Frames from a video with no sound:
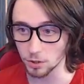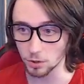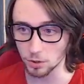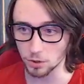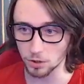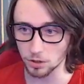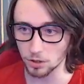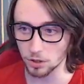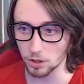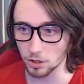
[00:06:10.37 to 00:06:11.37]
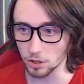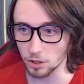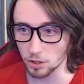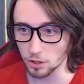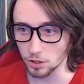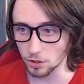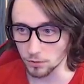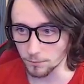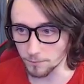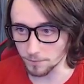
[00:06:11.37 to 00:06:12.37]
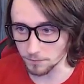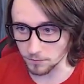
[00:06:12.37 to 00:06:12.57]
[no speech]